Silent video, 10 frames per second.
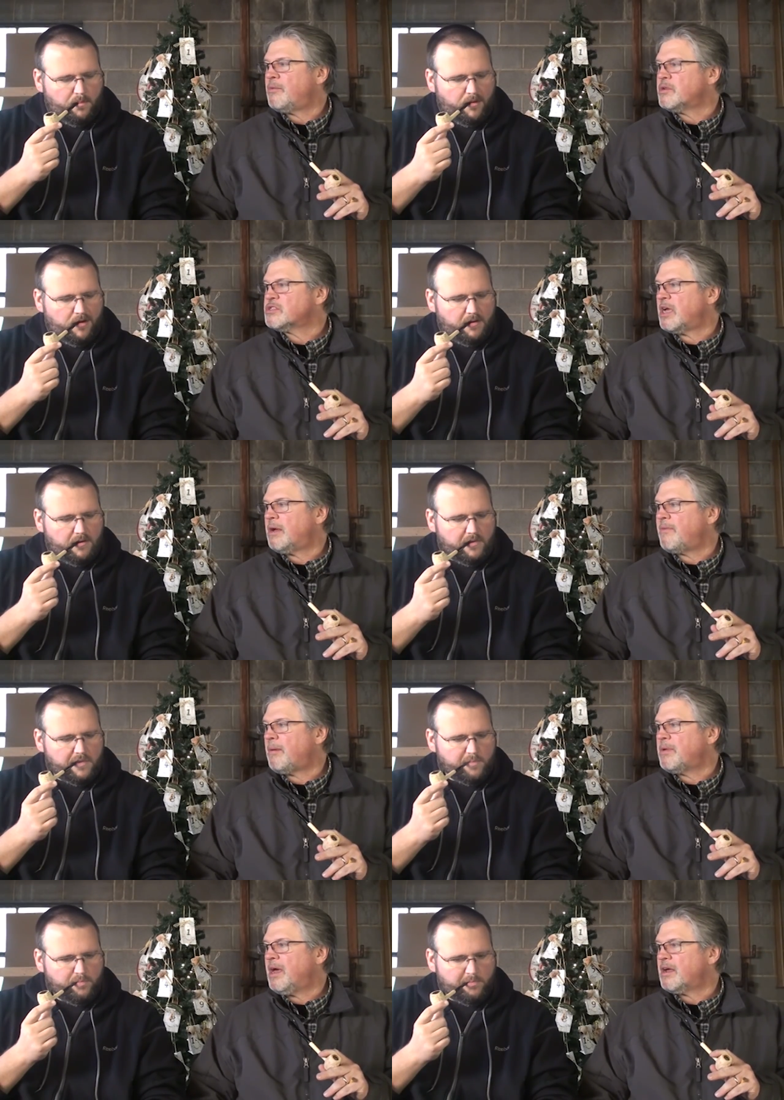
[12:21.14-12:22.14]
Speaker 1: would not say I'm,
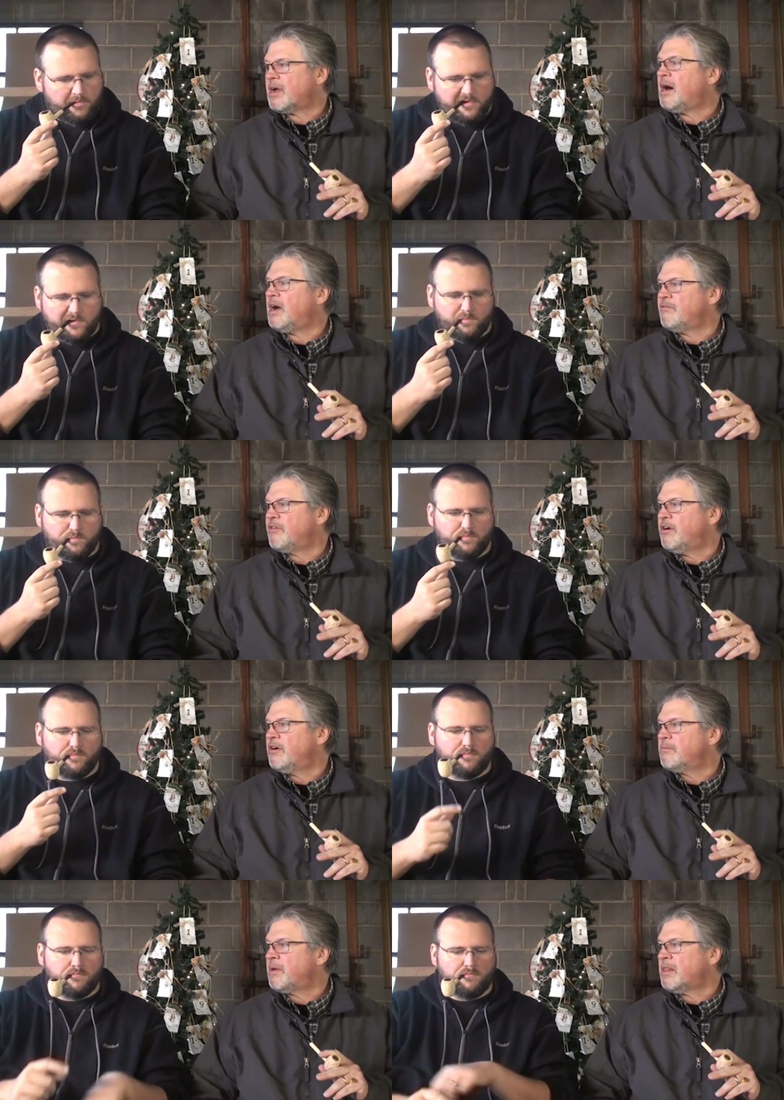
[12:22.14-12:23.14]
I'm, yet a convert,
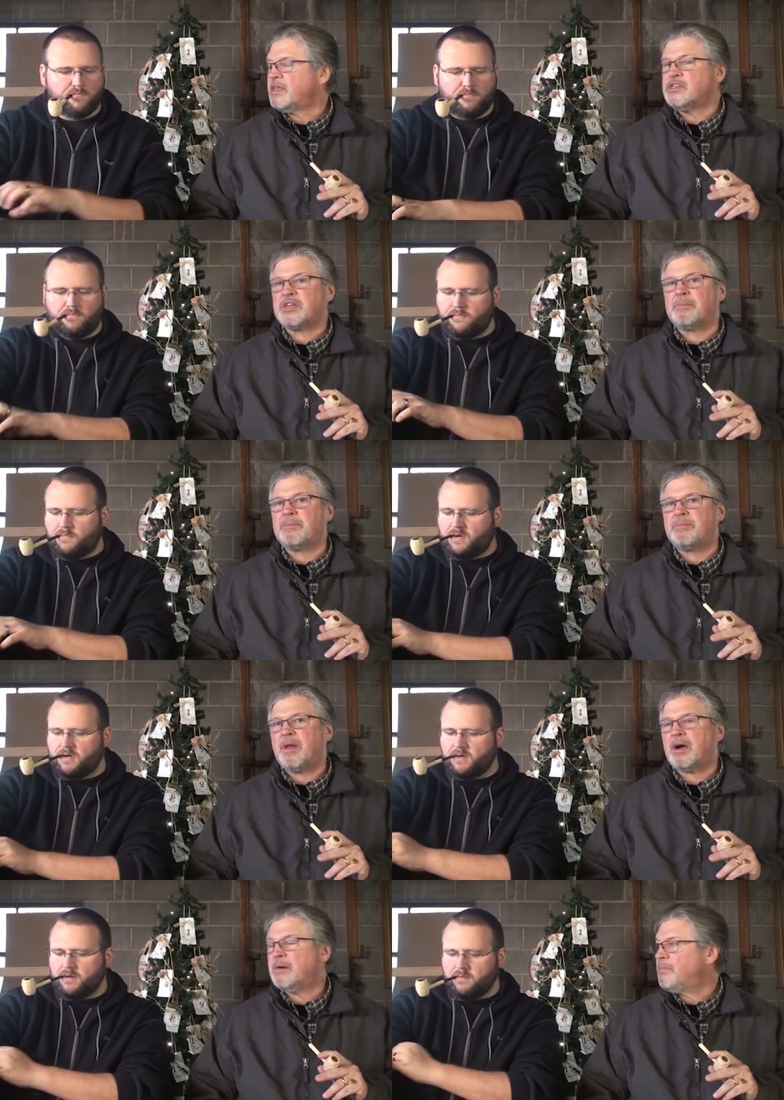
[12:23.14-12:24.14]
but at least I'm
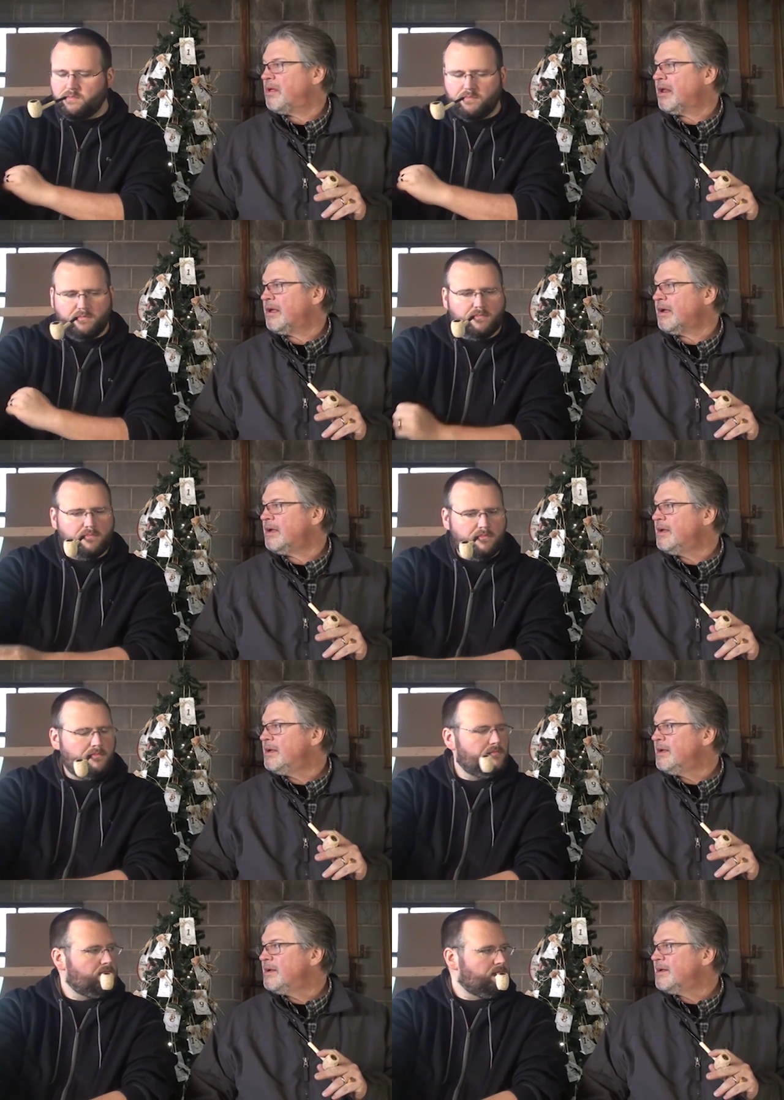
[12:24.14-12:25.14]
not complaining
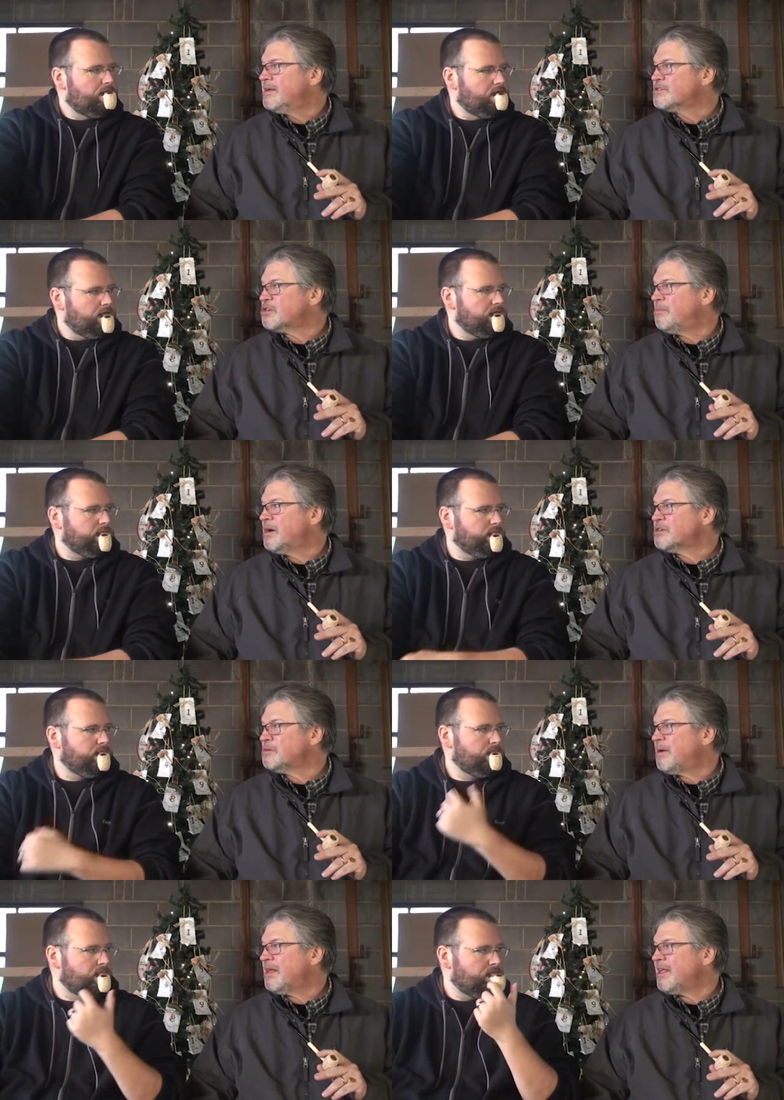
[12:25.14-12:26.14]
so much
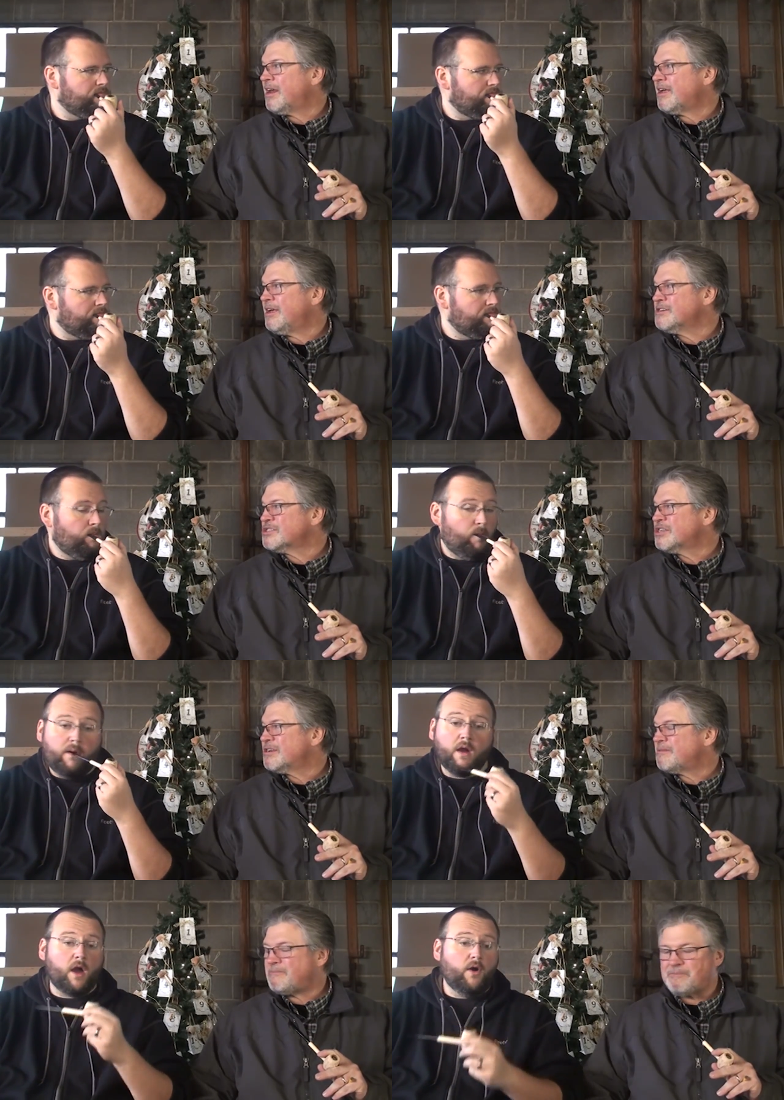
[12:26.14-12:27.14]
about Latakias.
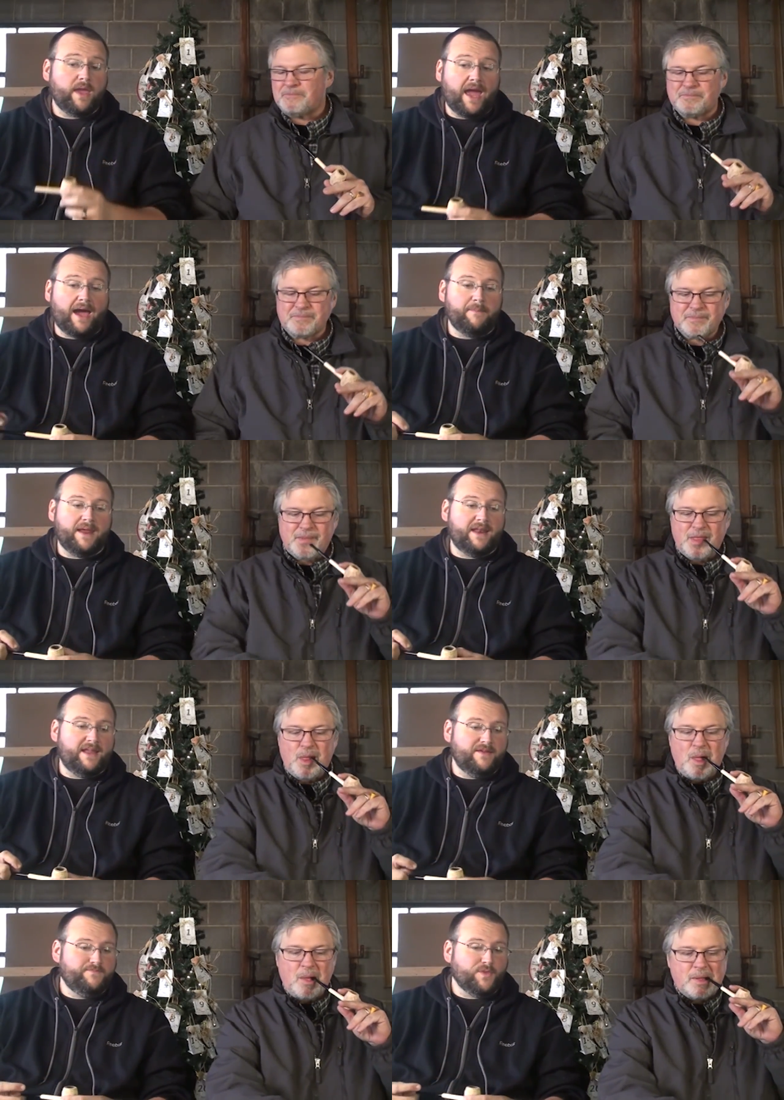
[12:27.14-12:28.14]
Speaker 2: Oh, yeah. I mean,
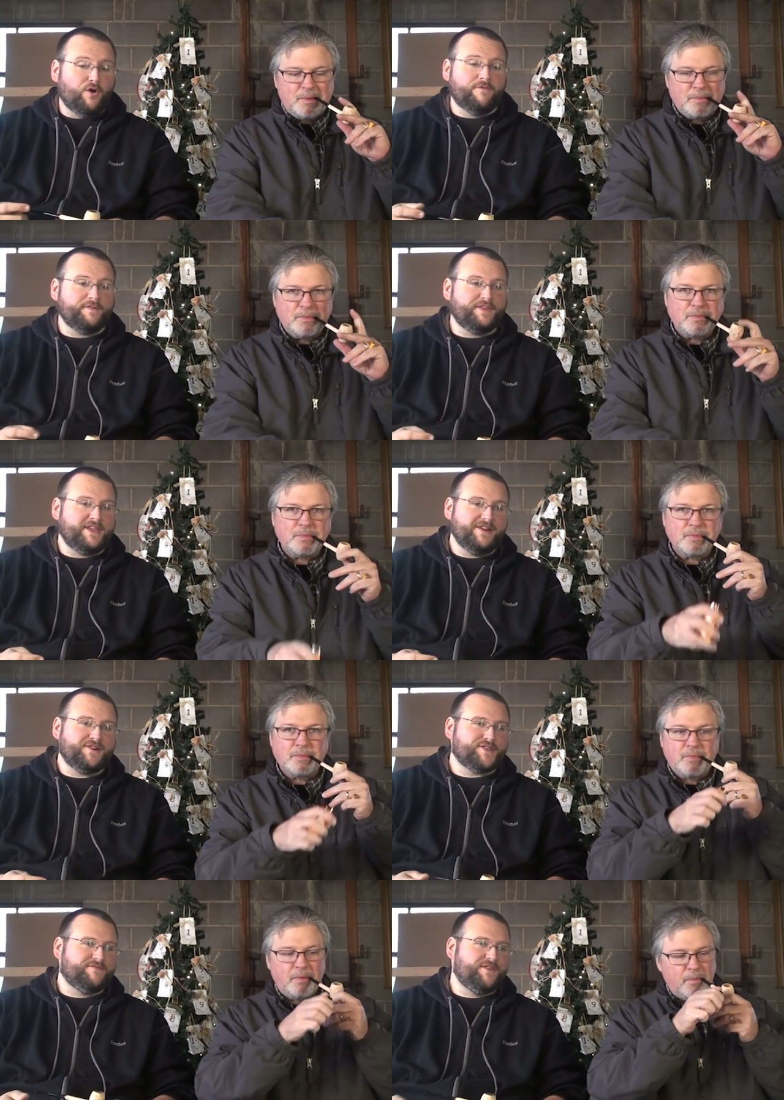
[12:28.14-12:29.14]
over the
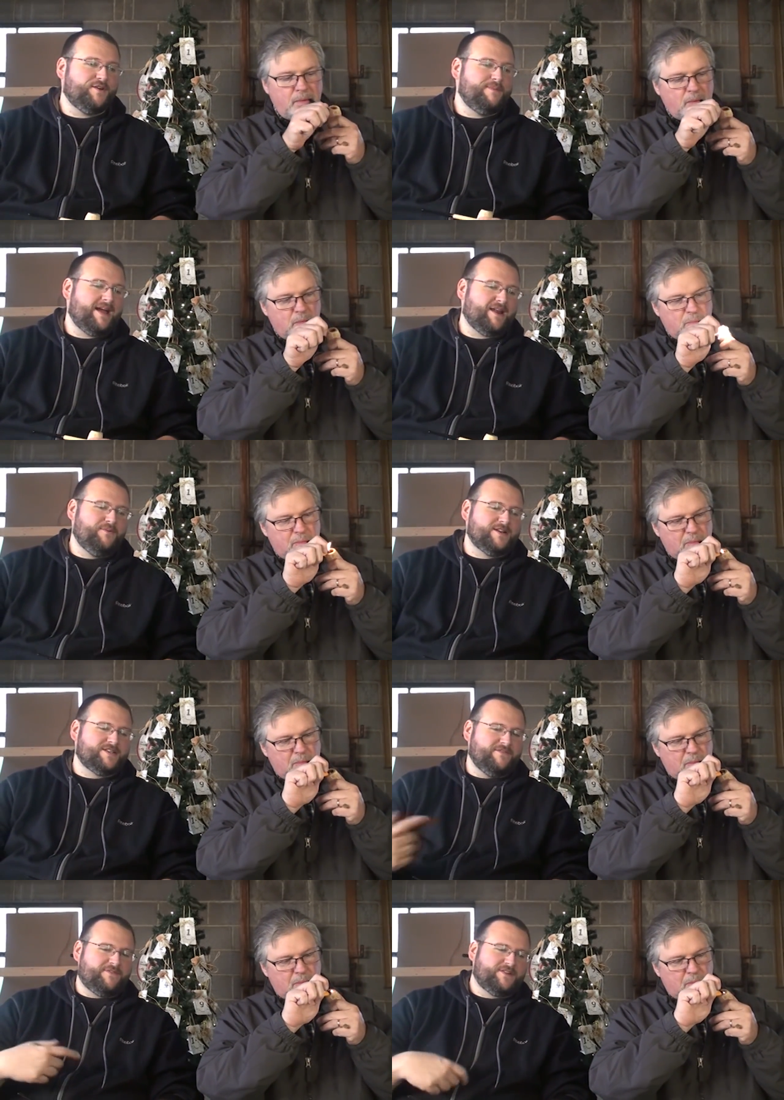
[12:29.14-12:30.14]
years, if you go back and watch
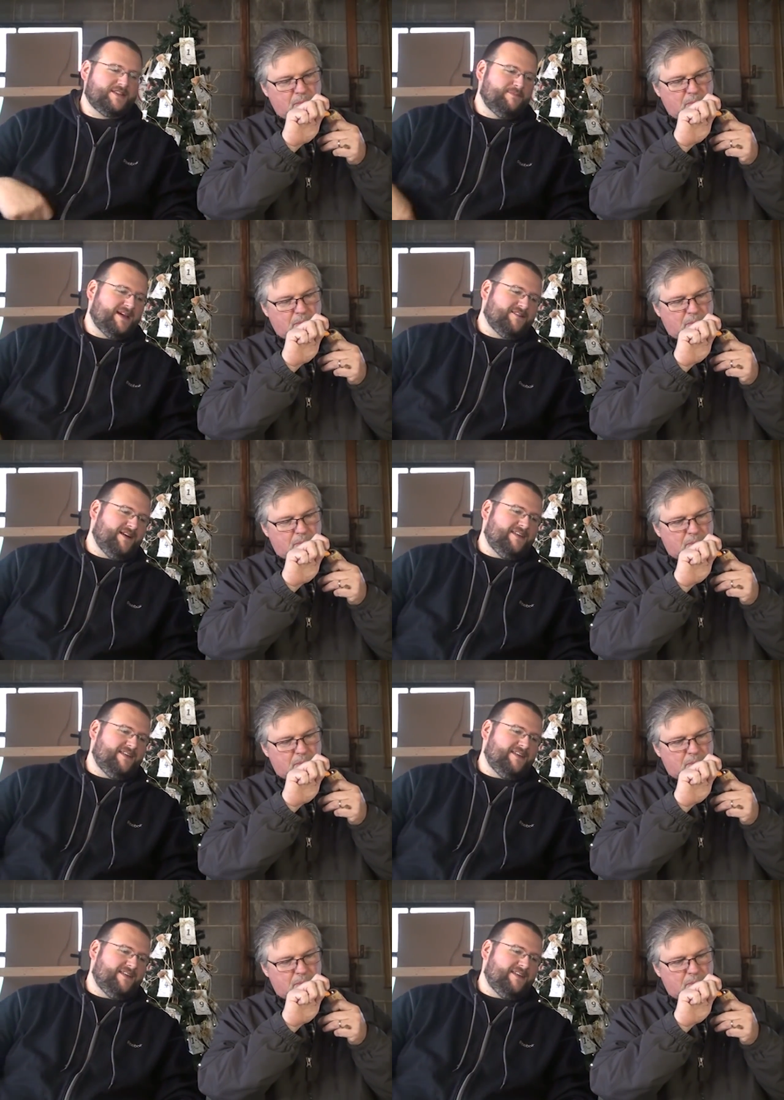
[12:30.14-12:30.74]
the first tobacco